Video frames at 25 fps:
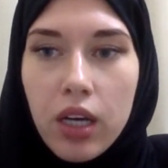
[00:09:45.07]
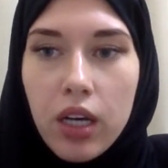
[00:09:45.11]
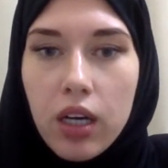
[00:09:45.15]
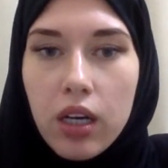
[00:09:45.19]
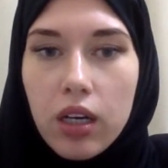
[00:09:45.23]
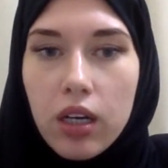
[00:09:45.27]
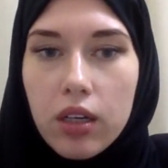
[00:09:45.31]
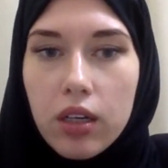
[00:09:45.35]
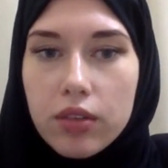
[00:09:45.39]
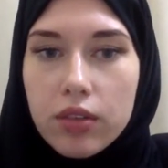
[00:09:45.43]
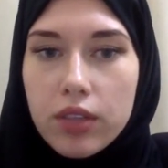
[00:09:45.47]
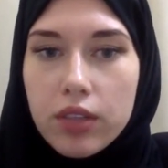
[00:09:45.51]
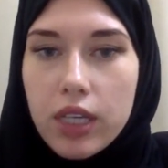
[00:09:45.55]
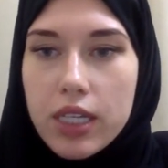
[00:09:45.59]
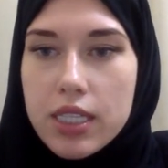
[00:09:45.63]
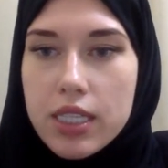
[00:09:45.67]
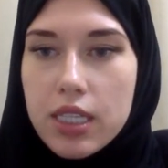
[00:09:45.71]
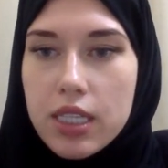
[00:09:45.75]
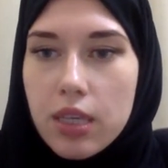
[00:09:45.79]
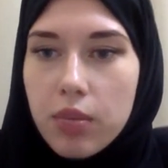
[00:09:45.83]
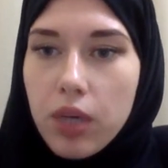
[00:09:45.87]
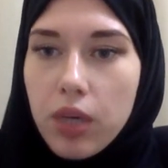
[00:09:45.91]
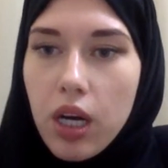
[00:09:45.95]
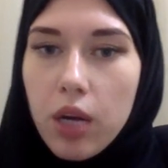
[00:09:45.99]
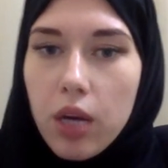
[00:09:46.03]
There are
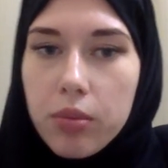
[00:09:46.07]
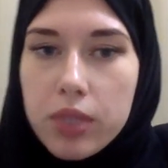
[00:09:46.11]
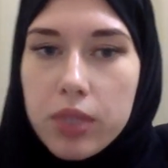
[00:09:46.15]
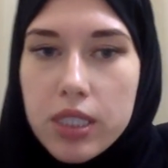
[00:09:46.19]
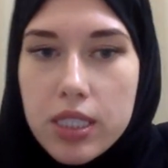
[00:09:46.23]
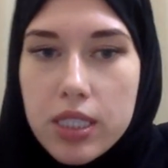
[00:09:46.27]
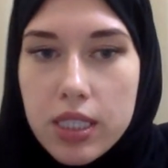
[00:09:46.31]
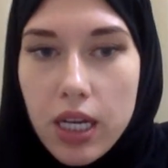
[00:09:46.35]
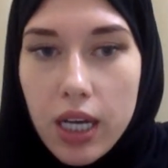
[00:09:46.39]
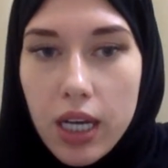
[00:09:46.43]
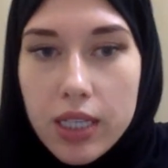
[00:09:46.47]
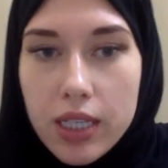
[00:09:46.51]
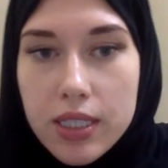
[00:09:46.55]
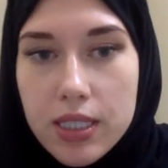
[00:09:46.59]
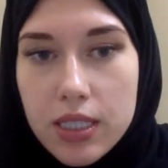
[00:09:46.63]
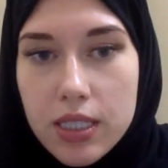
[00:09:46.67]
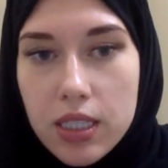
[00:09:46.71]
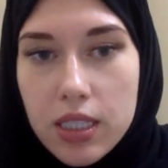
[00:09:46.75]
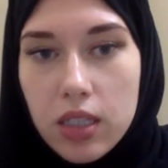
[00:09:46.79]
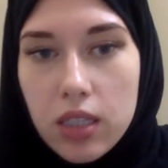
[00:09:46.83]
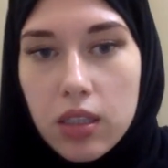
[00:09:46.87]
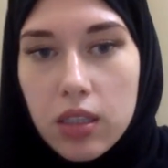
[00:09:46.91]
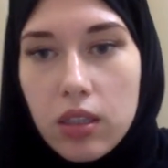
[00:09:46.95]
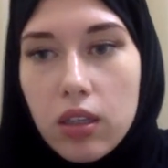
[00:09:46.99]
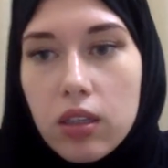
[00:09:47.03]
some comments I
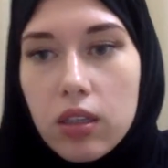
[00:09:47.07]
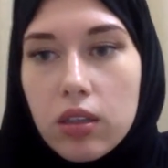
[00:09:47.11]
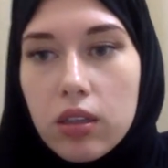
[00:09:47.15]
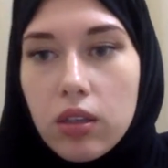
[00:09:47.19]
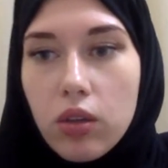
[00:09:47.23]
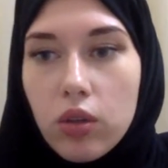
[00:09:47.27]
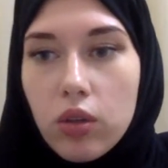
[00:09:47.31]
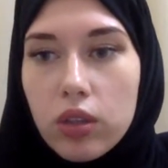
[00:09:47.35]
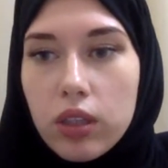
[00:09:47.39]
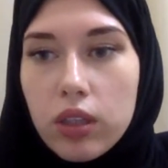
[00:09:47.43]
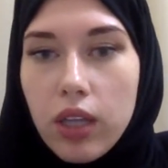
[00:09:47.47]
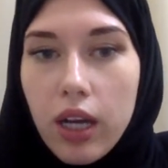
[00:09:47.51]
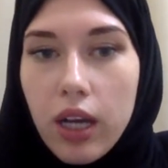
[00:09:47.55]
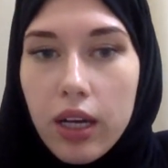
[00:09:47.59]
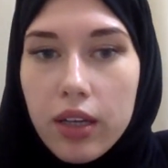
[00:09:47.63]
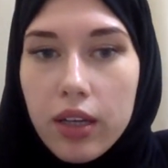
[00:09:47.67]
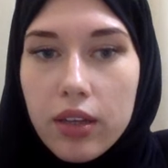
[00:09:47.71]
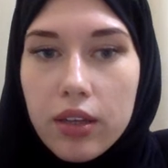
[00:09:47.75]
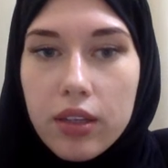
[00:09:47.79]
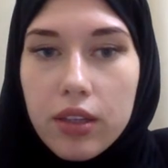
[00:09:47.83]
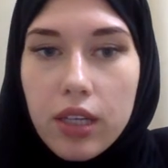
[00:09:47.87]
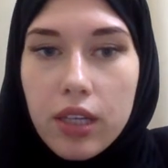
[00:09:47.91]
see online.